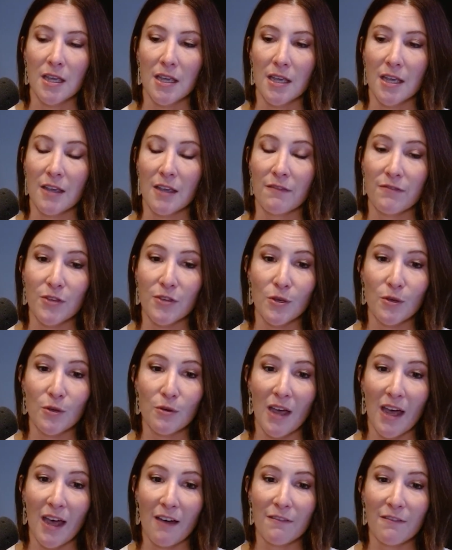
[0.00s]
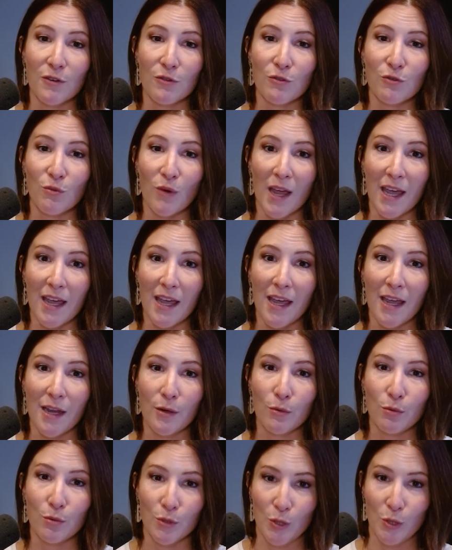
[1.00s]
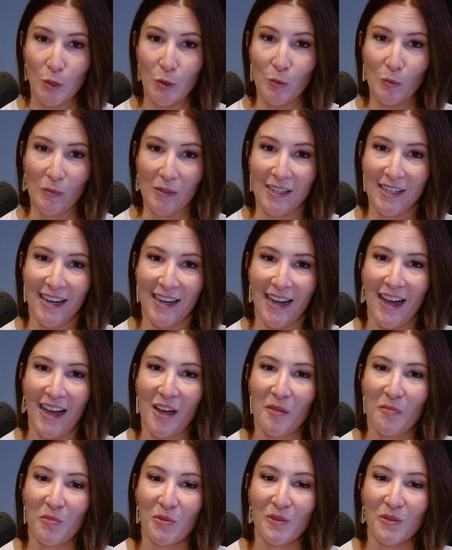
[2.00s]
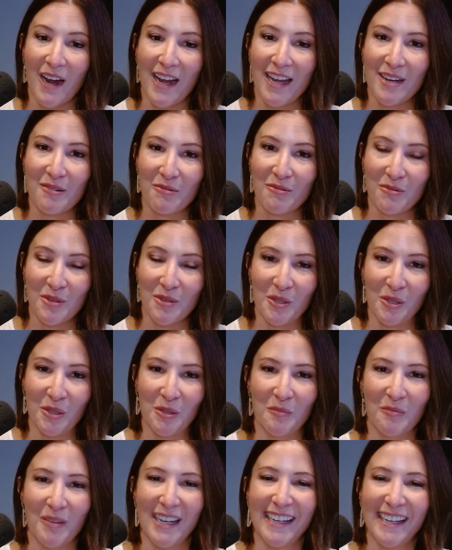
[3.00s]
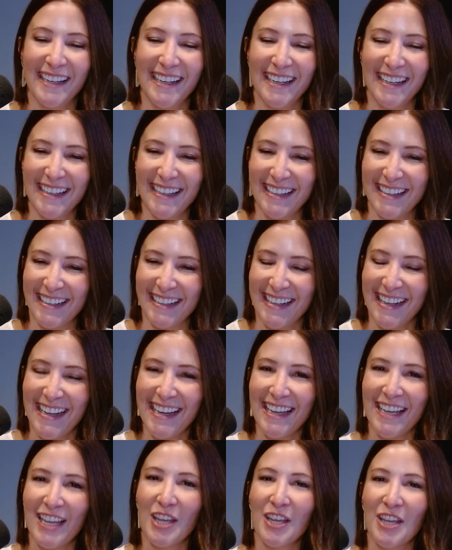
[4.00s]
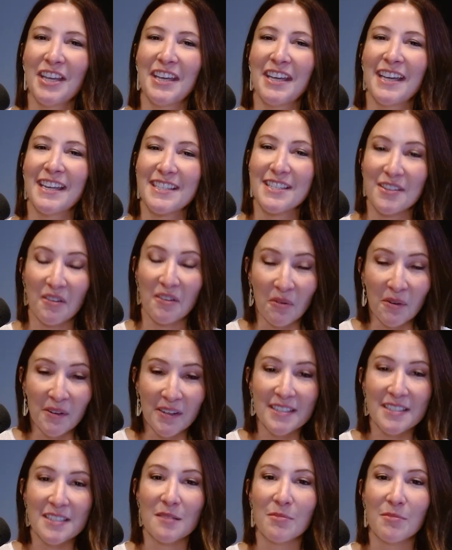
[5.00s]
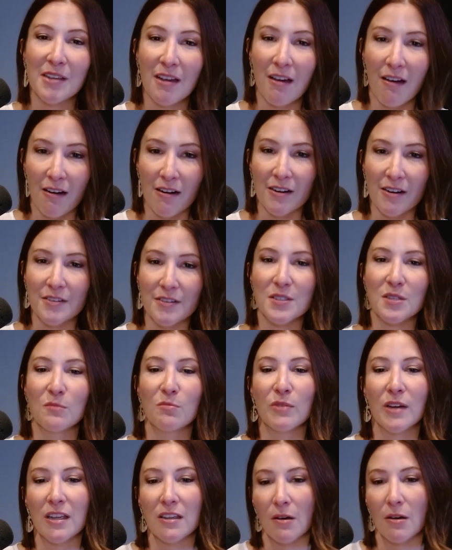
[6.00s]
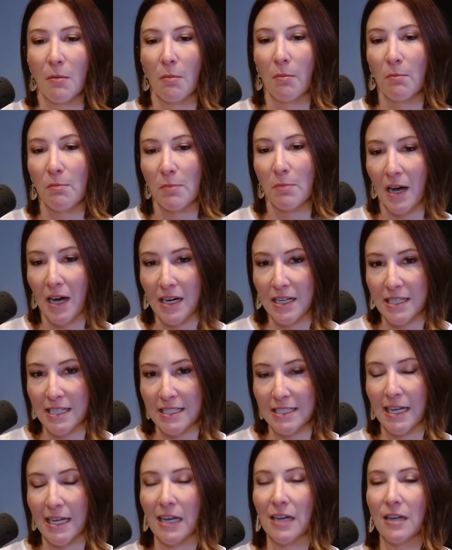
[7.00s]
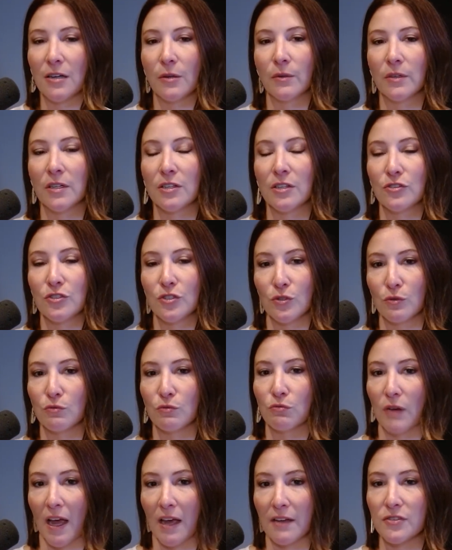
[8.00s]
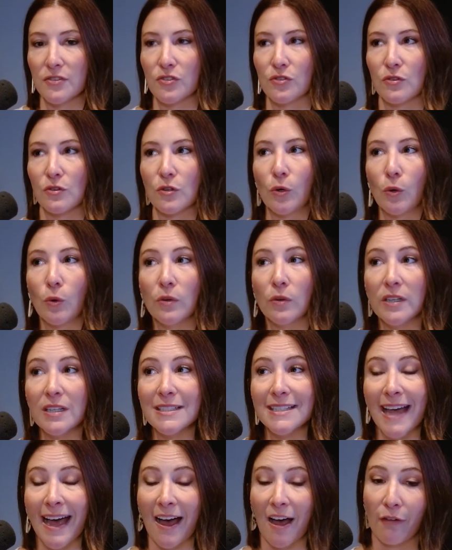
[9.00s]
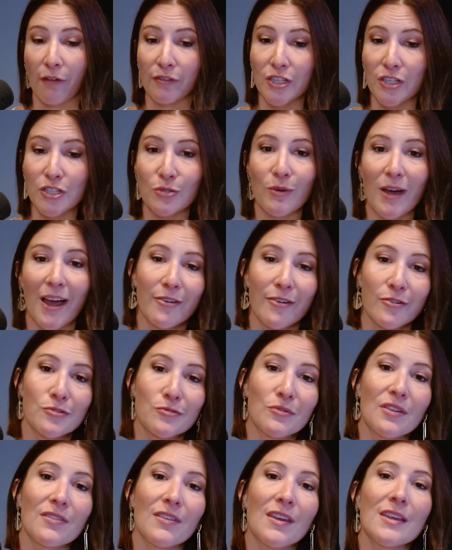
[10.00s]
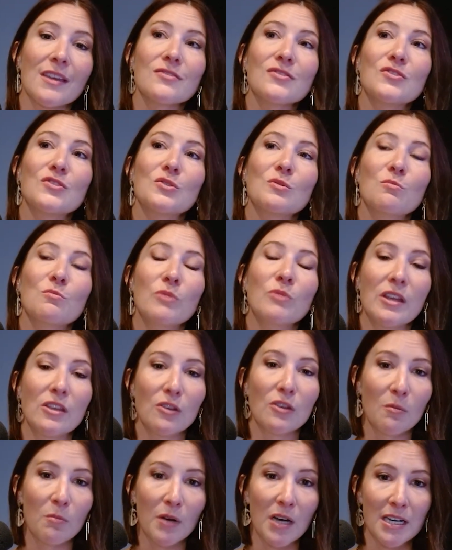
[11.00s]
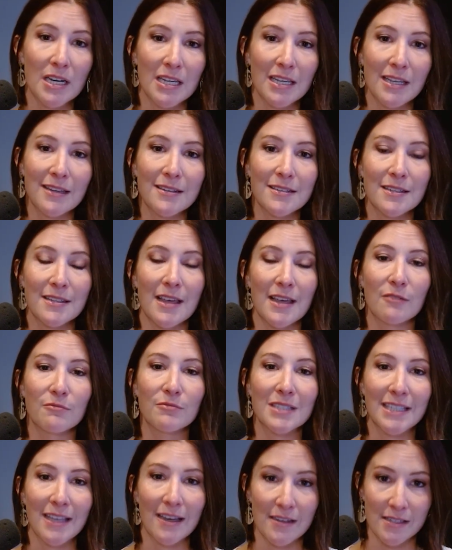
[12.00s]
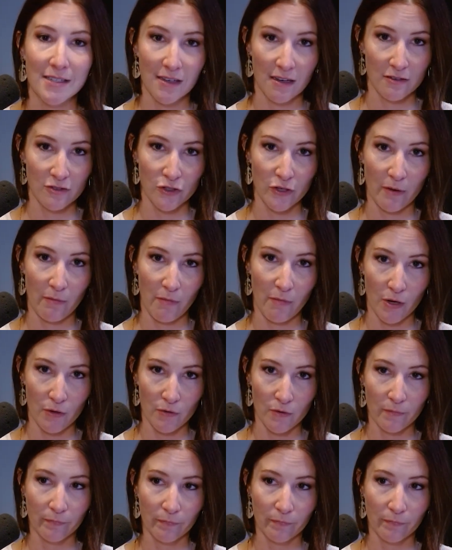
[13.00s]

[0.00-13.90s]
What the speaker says: If you have a red room, a bright room, it's going to be hard to bring your body down to rest. You're going to have to do extra things to bring your body into that relaxation mode.